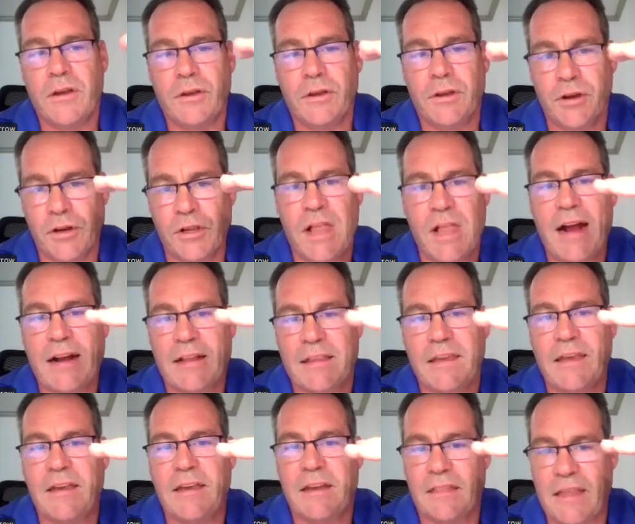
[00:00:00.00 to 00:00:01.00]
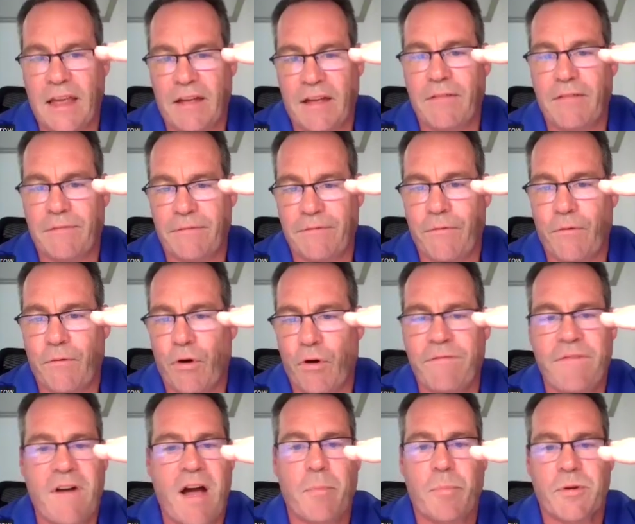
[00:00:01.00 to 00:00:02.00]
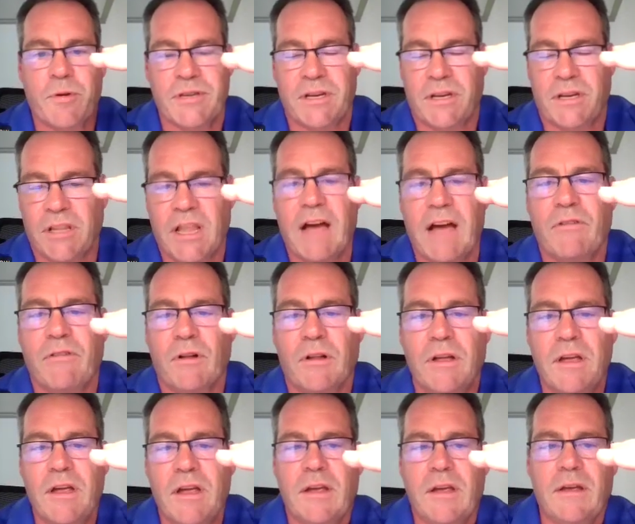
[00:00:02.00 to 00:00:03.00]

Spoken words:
you're locked in at that 4 or 5% level.